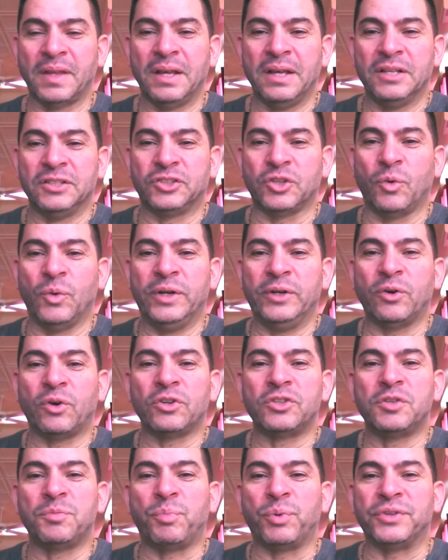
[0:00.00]
So in
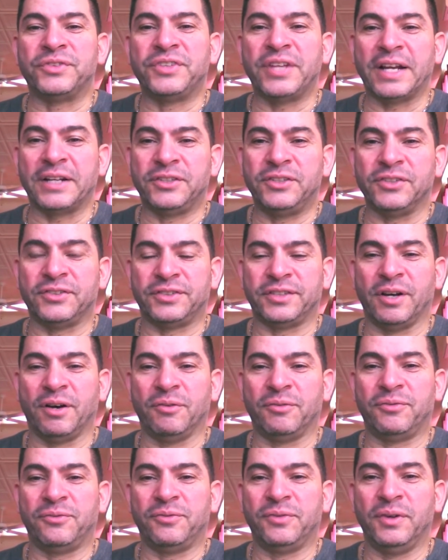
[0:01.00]
order to protect
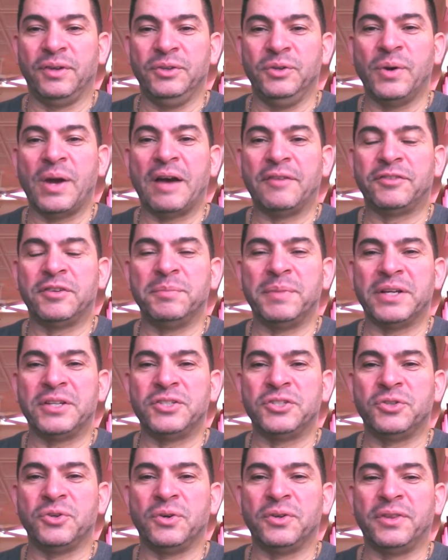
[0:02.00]
yourself, you have to make
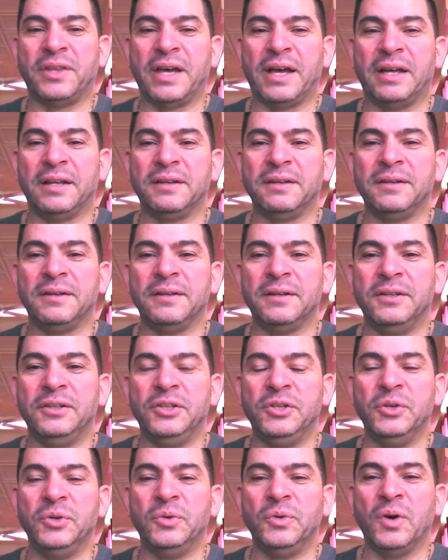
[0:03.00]
sure that
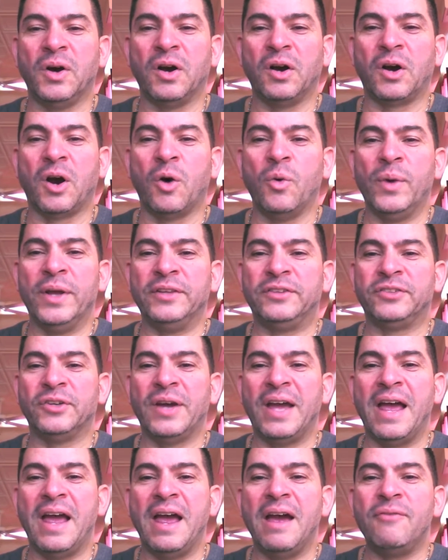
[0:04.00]
you go into
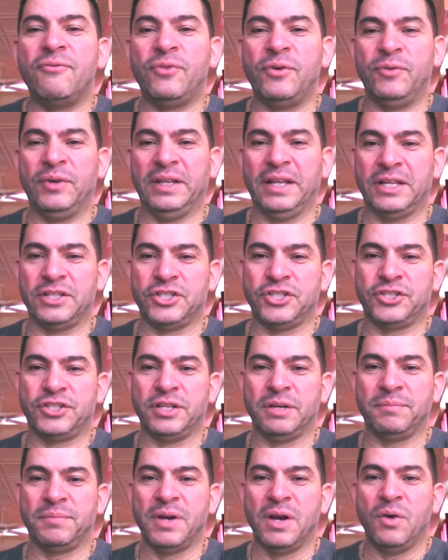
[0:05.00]
every
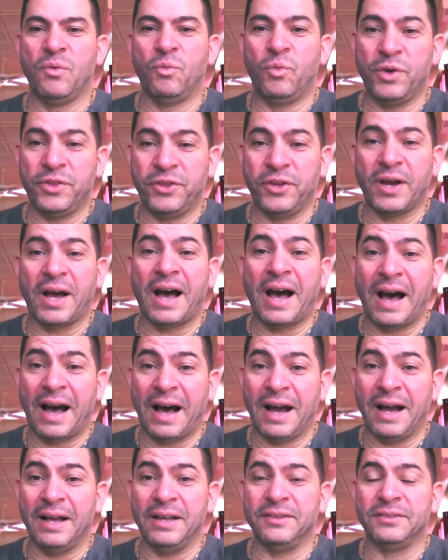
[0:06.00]
relationship with your
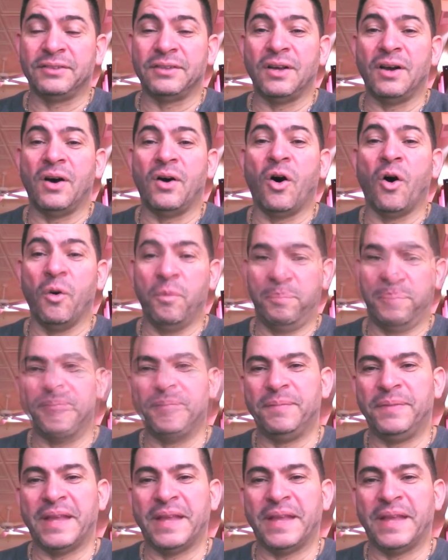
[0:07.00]
eyes open.